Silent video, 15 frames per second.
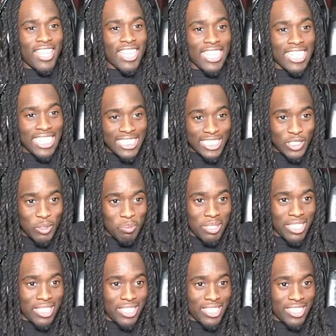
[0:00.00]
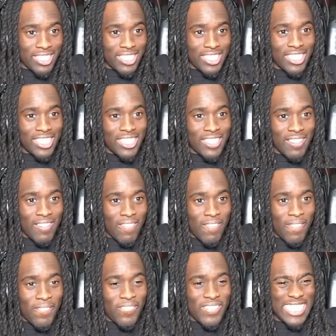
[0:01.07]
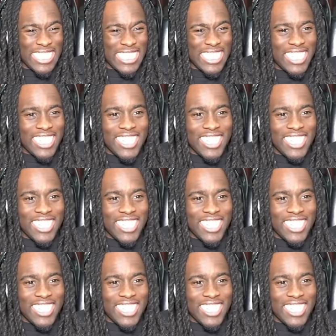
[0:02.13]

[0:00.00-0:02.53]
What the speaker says: What is it, nigga? Say it, nigga.